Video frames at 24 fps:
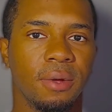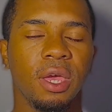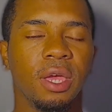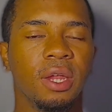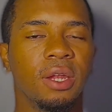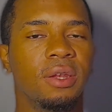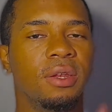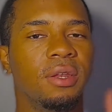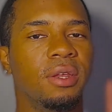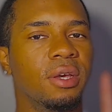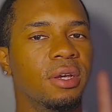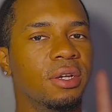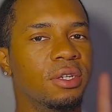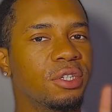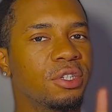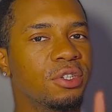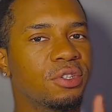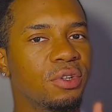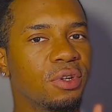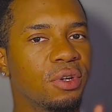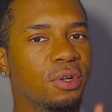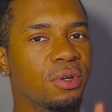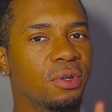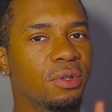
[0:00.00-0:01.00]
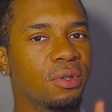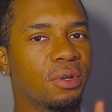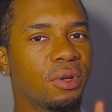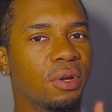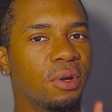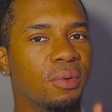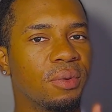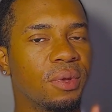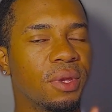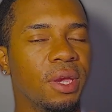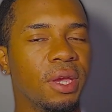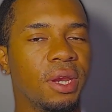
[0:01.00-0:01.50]
It does struggle
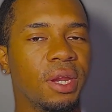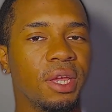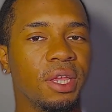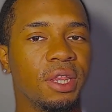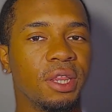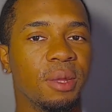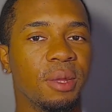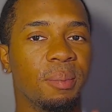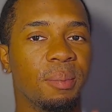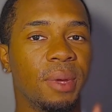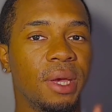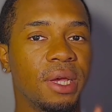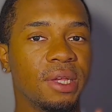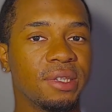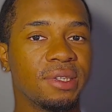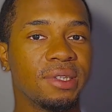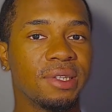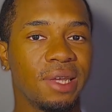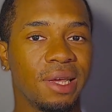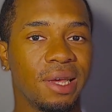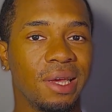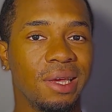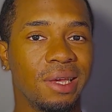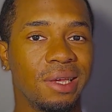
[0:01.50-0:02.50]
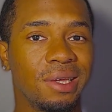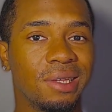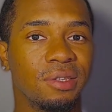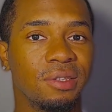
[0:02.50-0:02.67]
on getting the best take.